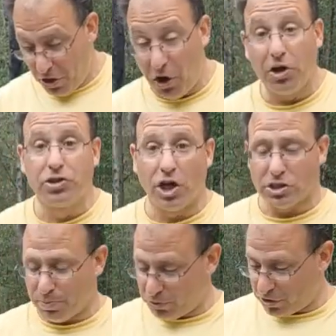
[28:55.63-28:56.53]

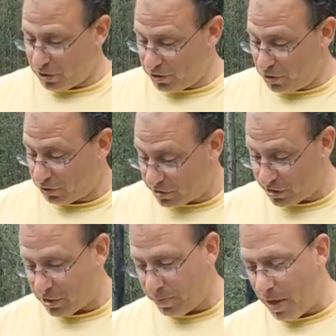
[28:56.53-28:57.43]
adjustable, you know,
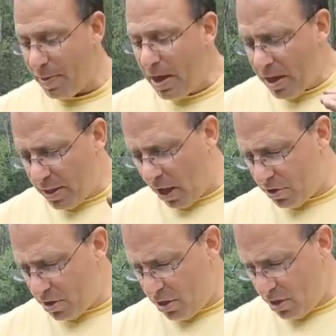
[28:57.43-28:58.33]
system. Okay, now
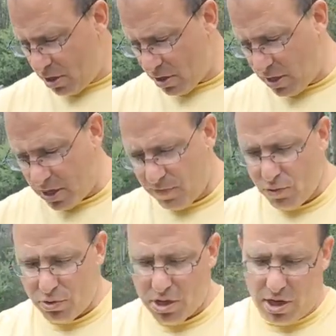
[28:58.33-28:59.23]
they give
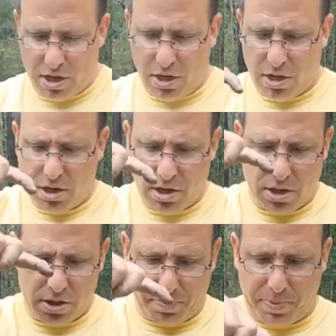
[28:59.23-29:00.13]
you
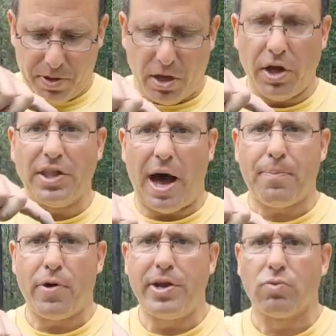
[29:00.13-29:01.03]
an
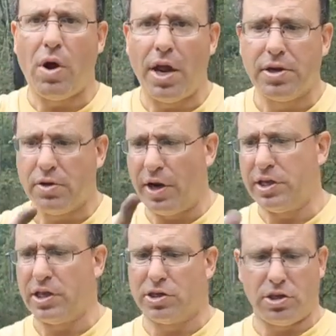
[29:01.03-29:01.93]
operating rod,
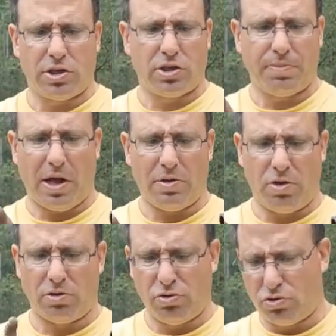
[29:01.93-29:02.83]
right? It's about, you
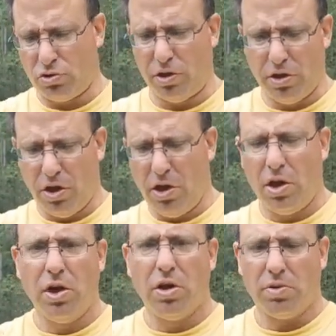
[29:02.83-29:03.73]
know, it's usually
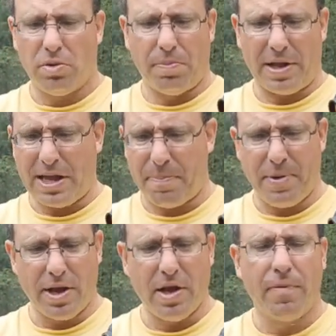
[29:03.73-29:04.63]
about that
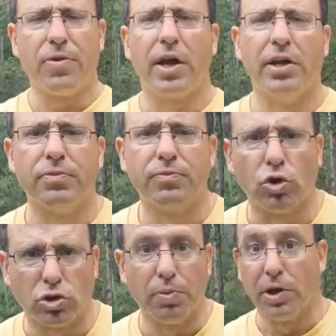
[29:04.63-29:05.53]
big. Okay, so
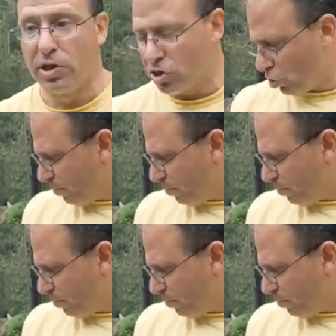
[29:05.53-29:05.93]
it's a little